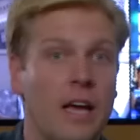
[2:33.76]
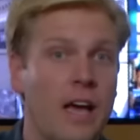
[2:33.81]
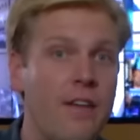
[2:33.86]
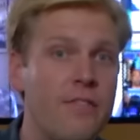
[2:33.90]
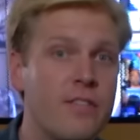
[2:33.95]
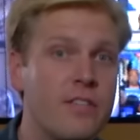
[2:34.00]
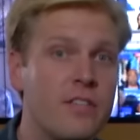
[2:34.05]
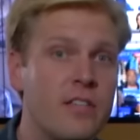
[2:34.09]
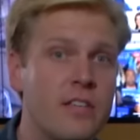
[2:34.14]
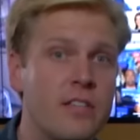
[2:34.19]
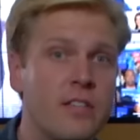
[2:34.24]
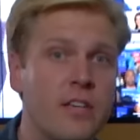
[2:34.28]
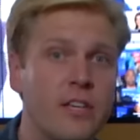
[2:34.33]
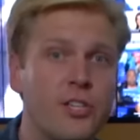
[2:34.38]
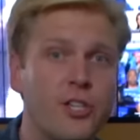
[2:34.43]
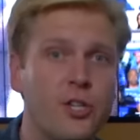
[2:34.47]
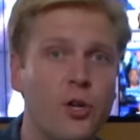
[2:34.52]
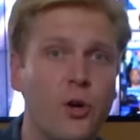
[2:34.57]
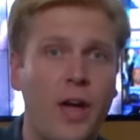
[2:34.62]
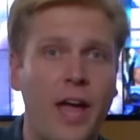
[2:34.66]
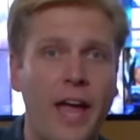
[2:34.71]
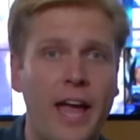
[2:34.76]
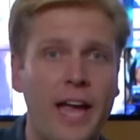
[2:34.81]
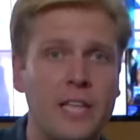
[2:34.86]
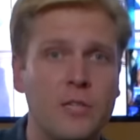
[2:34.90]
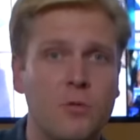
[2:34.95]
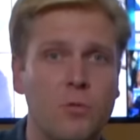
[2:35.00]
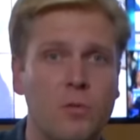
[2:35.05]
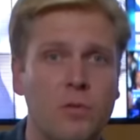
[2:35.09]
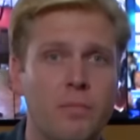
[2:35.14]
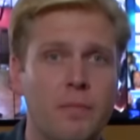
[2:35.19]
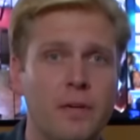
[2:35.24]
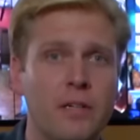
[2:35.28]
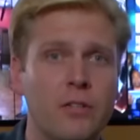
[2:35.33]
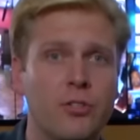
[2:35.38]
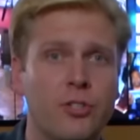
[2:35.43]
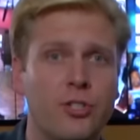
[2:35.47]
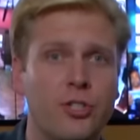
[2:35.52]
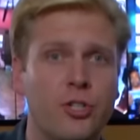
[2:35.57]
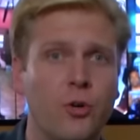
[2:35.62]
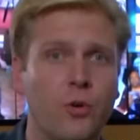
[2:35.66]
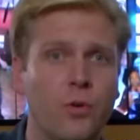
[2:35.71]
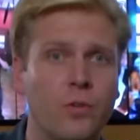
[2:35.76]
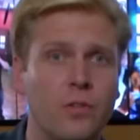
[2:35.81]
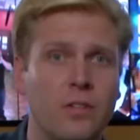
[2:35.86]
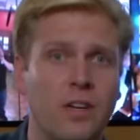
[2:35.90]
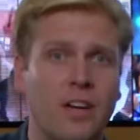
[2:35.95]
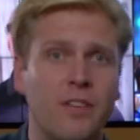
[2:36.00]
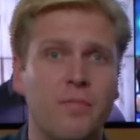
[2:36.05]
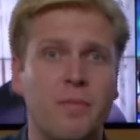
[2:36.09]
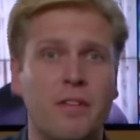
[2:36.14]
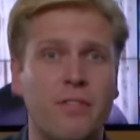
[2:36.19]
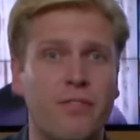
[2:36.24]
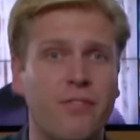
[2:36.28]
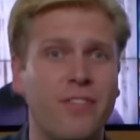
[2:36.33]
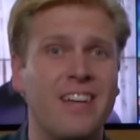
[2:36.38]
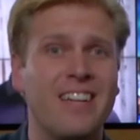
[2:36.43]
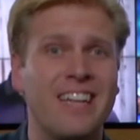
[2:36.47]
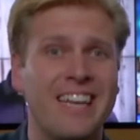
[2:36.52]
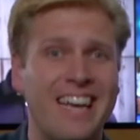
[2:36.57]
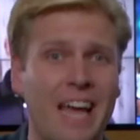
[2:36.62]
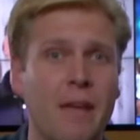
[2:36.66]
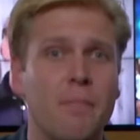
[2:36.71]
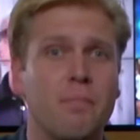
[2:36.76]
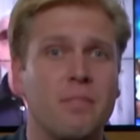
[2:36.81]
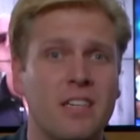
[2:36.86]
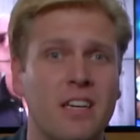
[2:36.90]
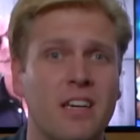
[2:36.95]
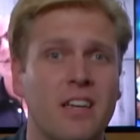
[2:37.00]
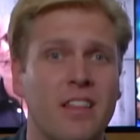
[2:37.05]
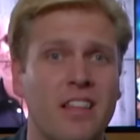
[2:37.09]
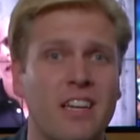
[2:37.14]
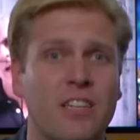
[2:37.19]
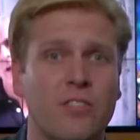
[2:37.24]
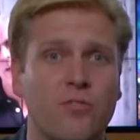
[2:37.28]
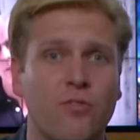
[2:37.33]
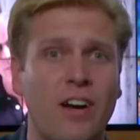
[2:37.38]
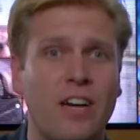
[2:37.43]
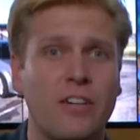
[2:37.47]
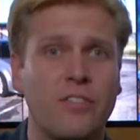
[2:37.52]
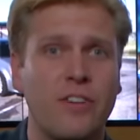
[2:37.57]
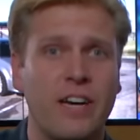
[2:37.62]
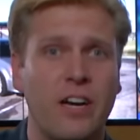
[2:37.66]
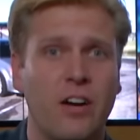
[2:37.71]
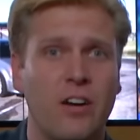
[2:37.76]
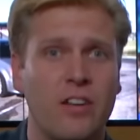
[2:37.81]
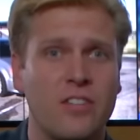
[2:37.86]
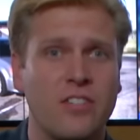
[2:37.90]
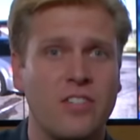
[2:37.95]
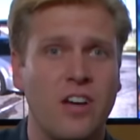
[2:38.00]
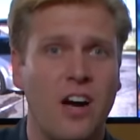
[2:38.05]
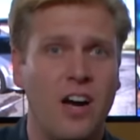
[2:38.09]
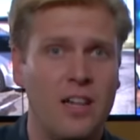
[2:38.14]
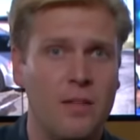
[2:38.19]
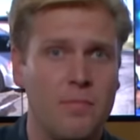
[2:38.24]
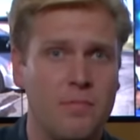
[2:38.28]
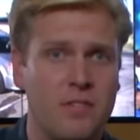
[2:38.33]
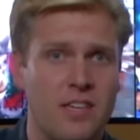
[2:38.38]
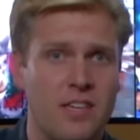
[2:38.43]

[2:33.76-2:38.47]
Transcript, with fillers: Ever since I shook hands with Bill Shorten, I've been feeling emptier than his rhetoric on asylum